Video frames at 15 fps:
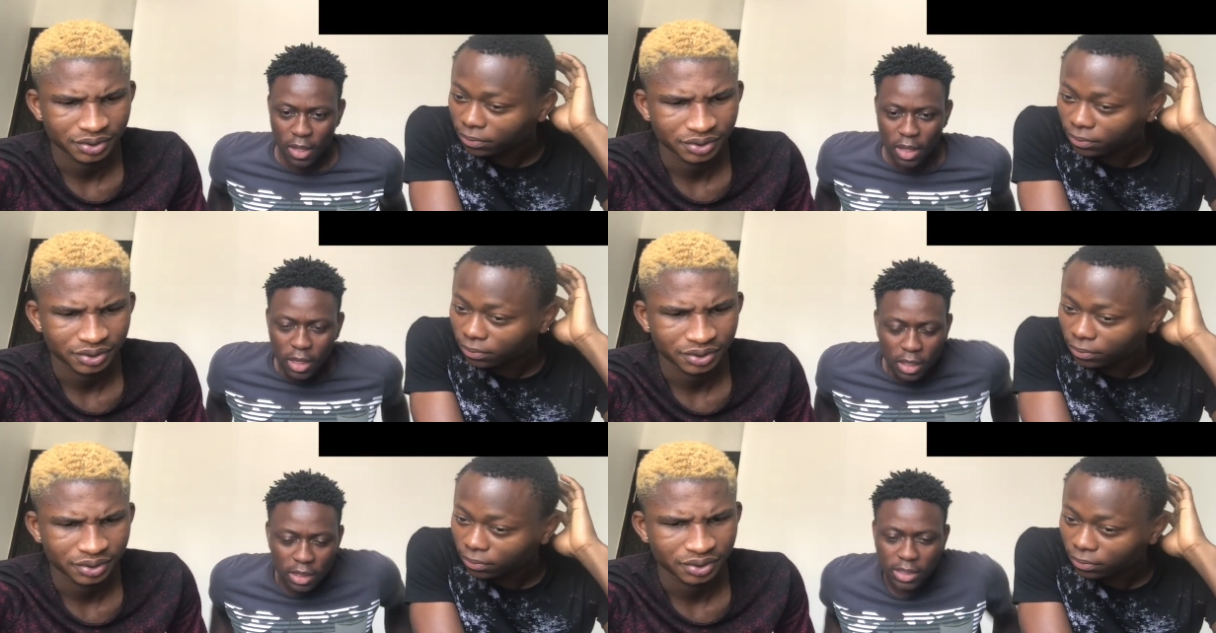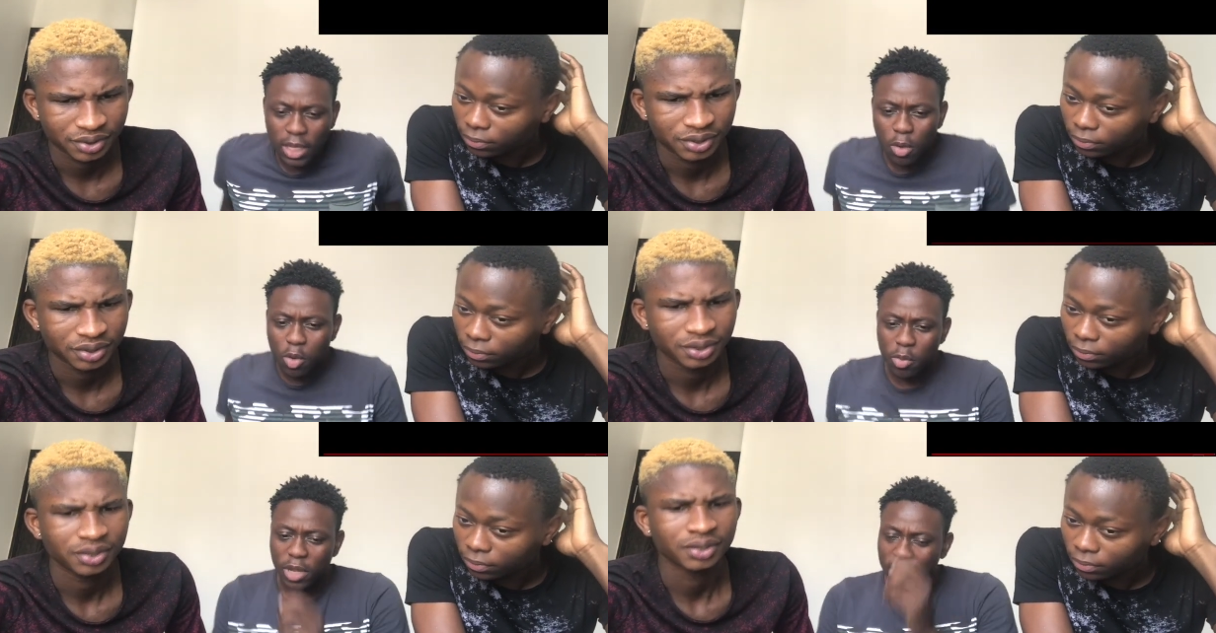Speaker 1: Is there a way
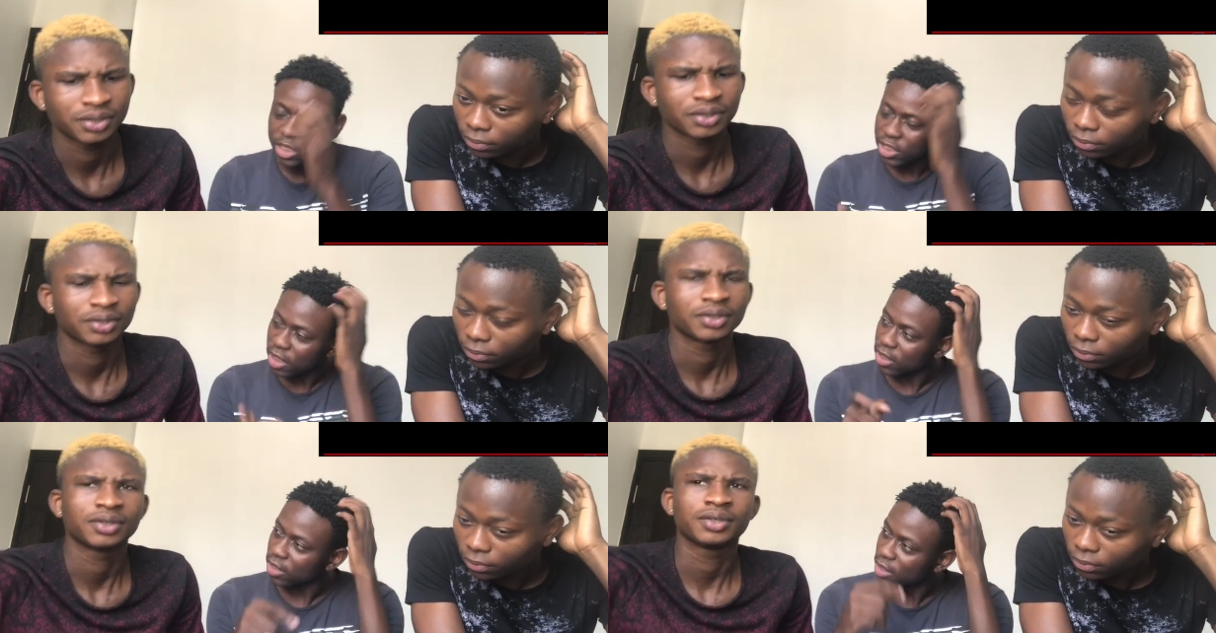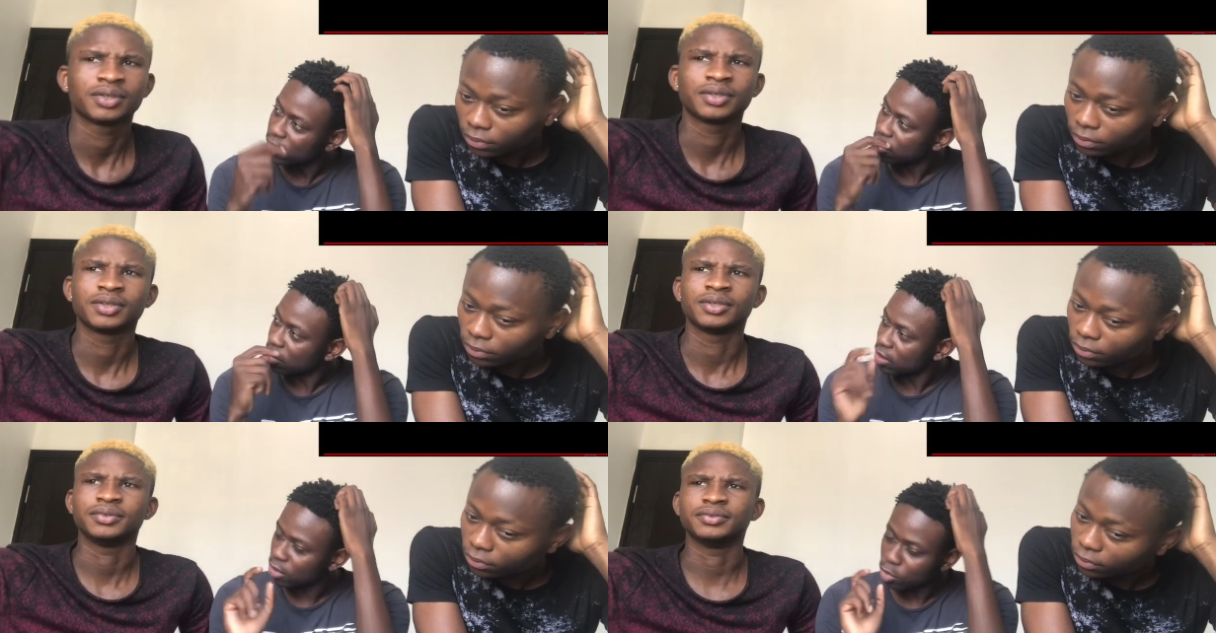we can check the
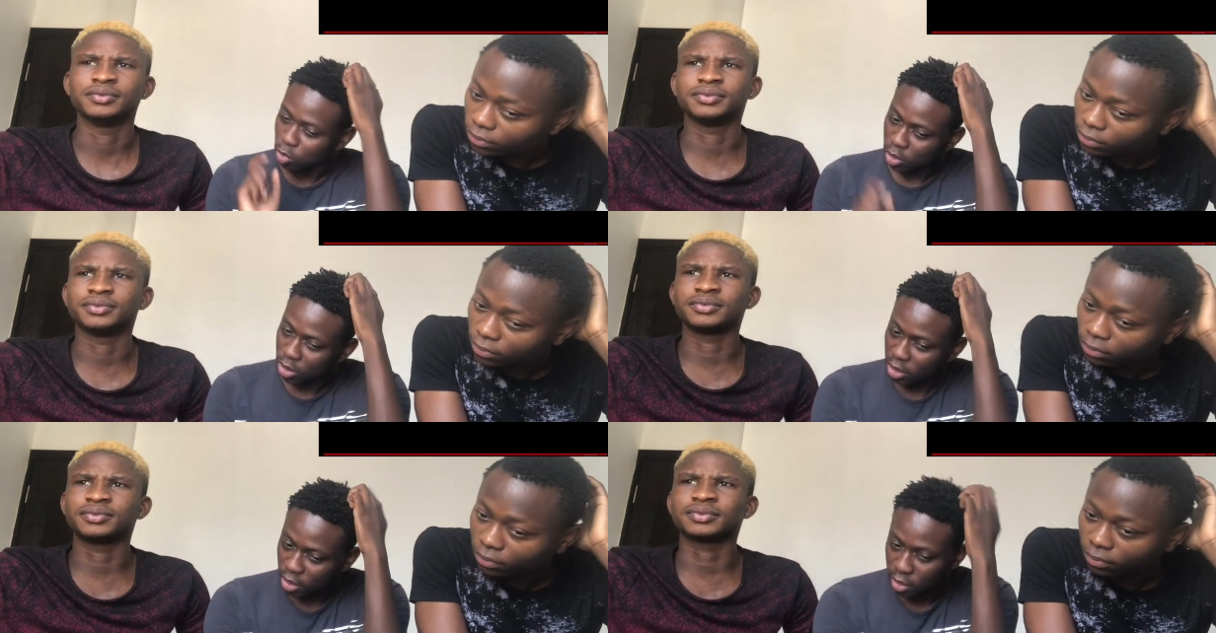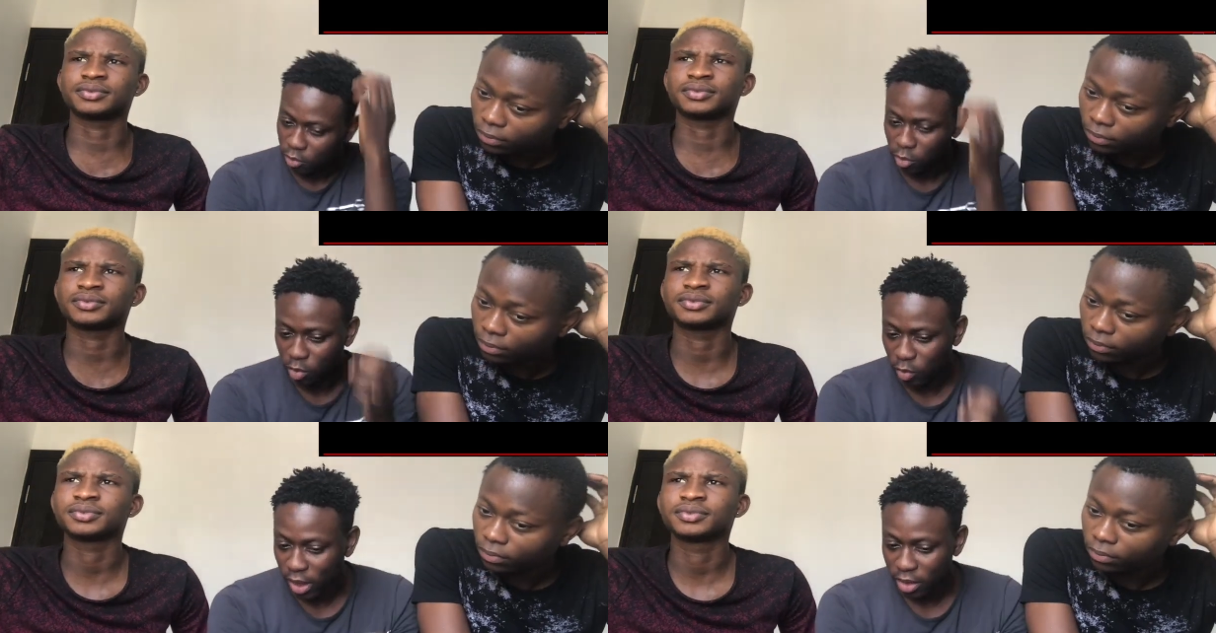lyrics
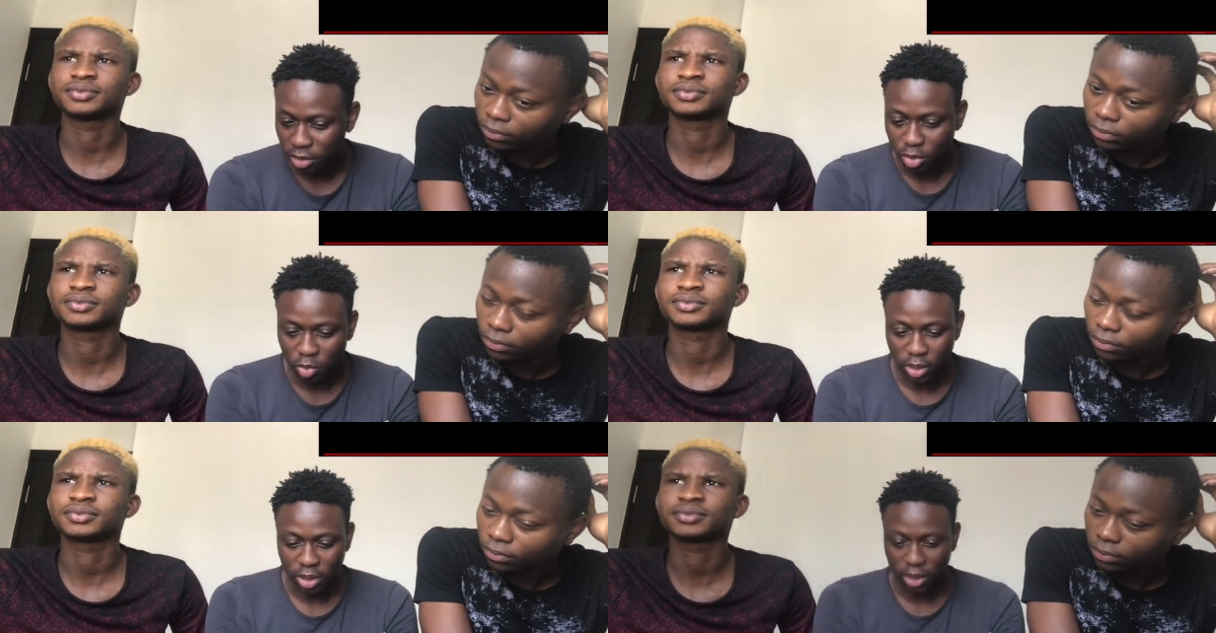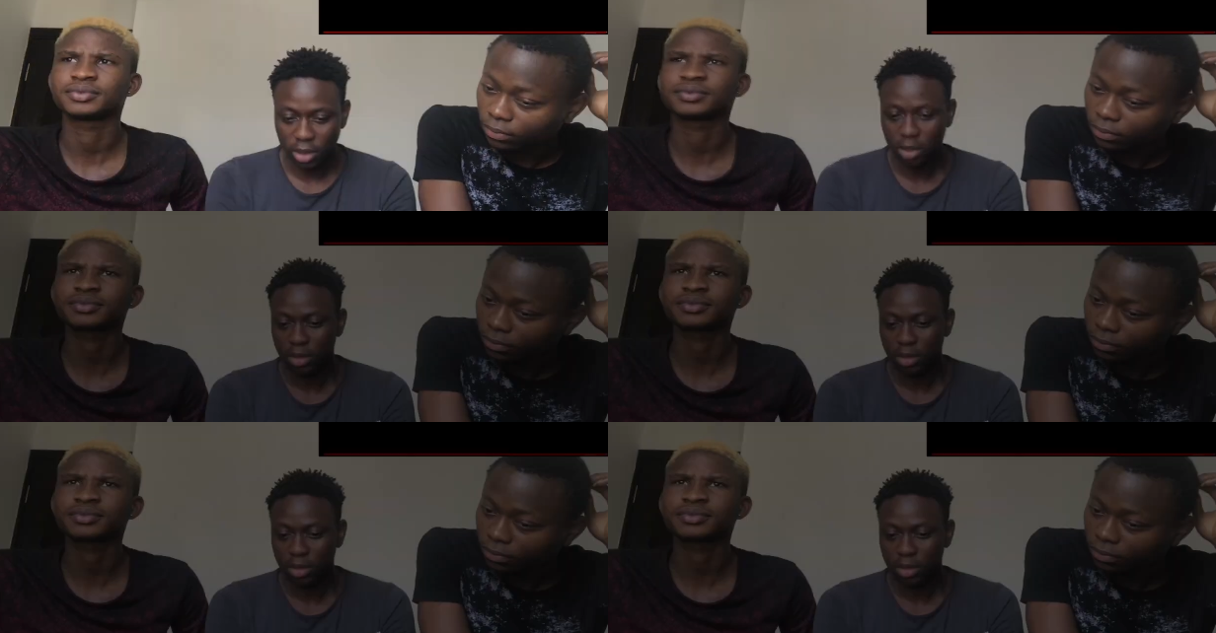quickly?